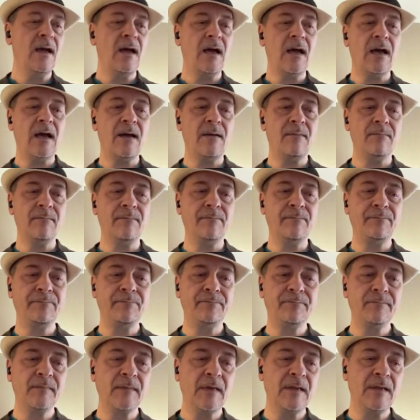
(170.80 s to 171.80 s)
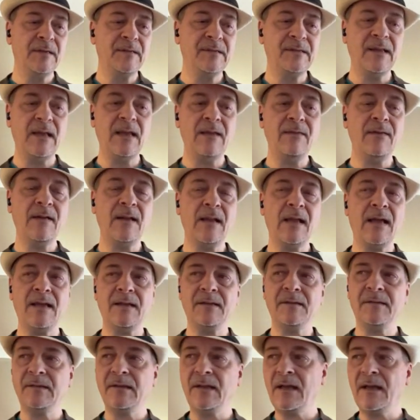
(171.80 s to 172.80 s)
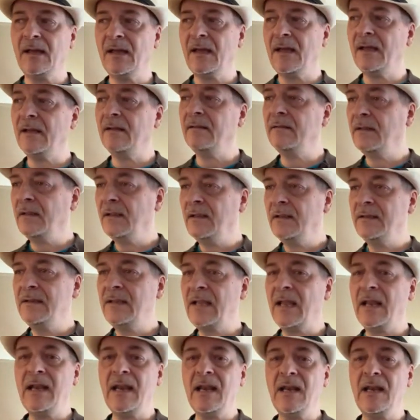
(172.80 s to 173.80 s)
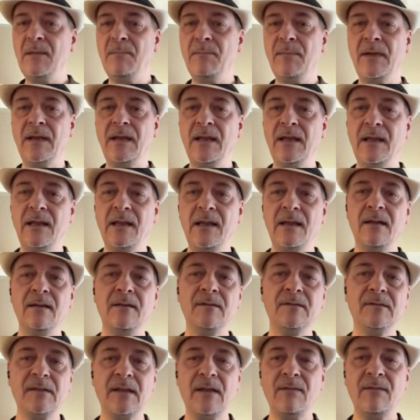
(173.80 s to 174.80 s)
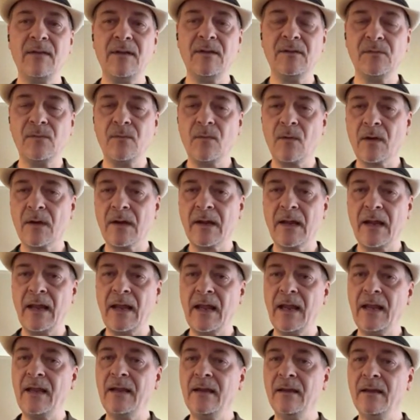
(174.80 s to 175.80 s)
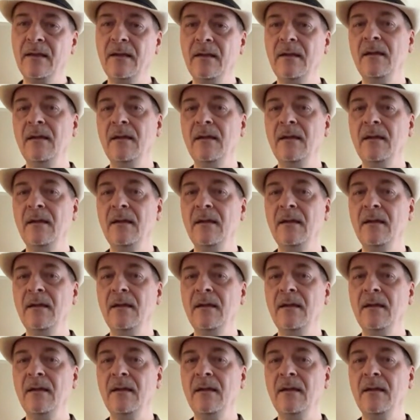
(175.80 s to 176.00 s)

Um, Save it as 1080p, save it as 4K,